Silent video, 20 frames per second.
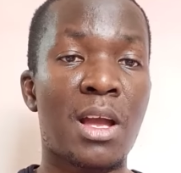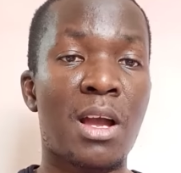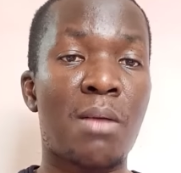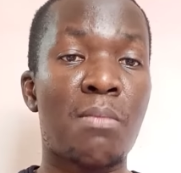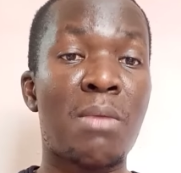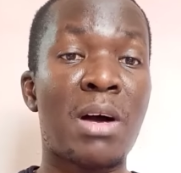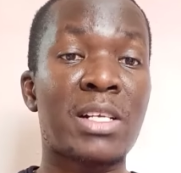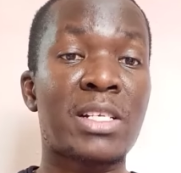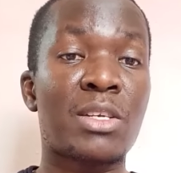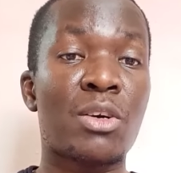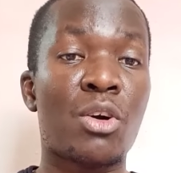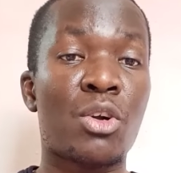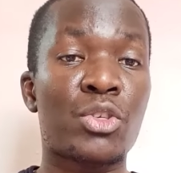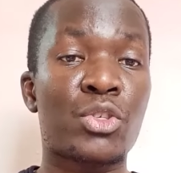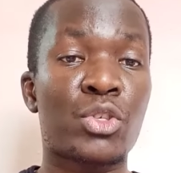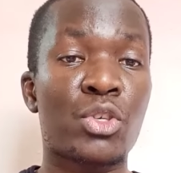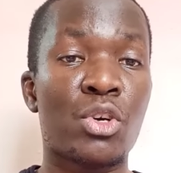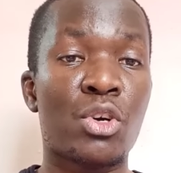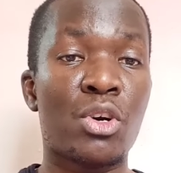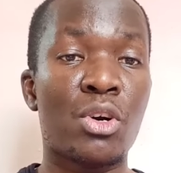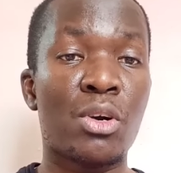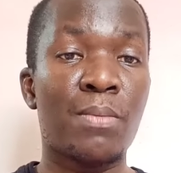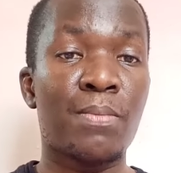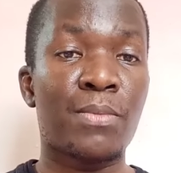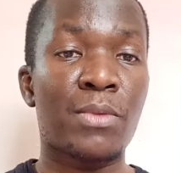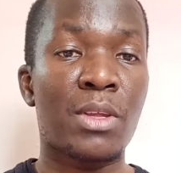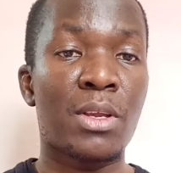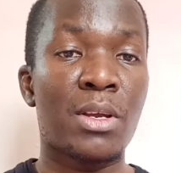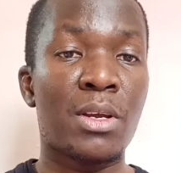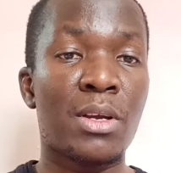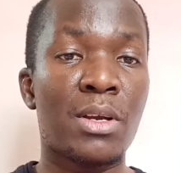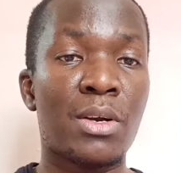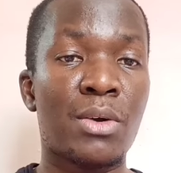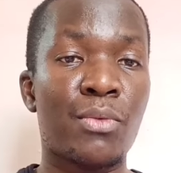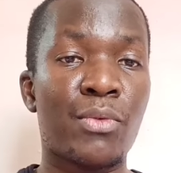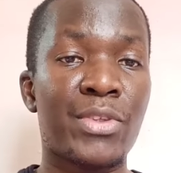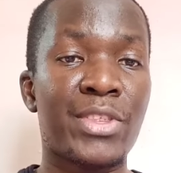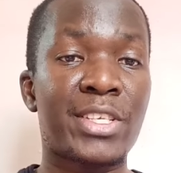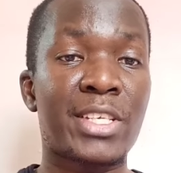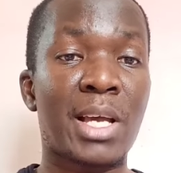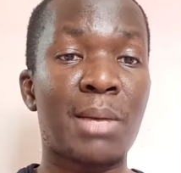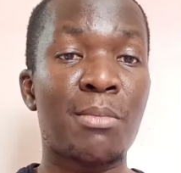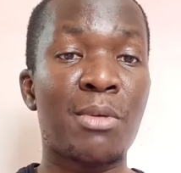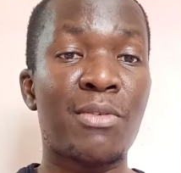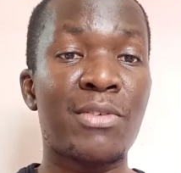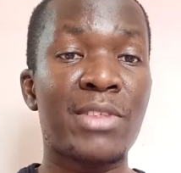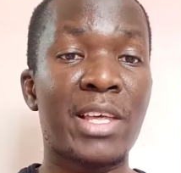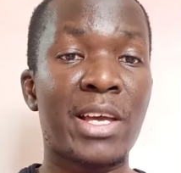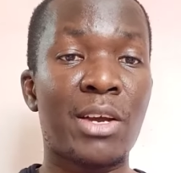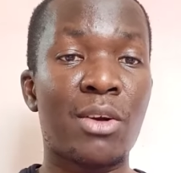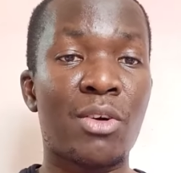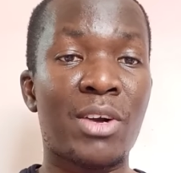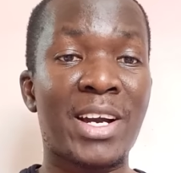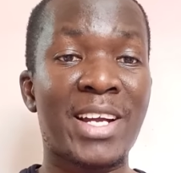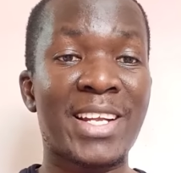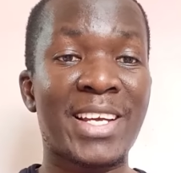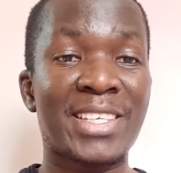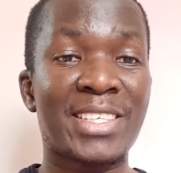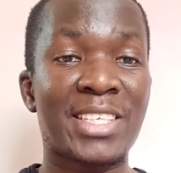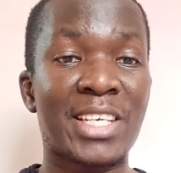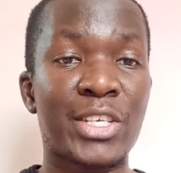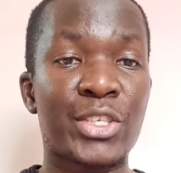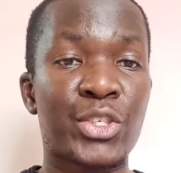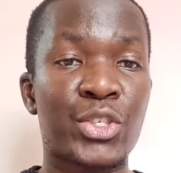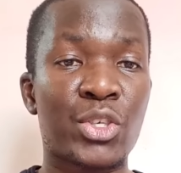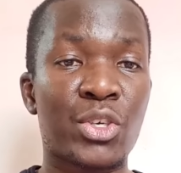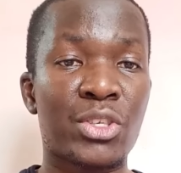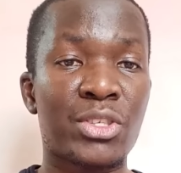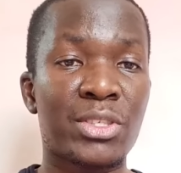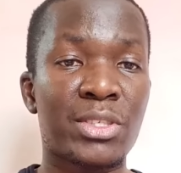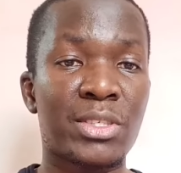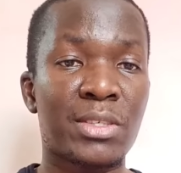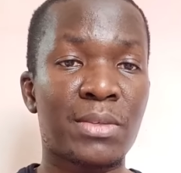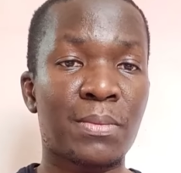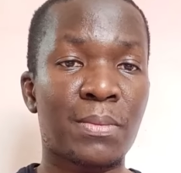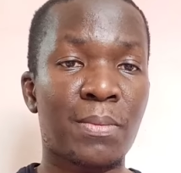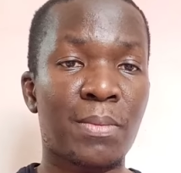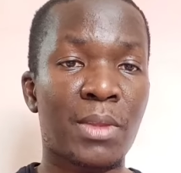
but also with some of the organizations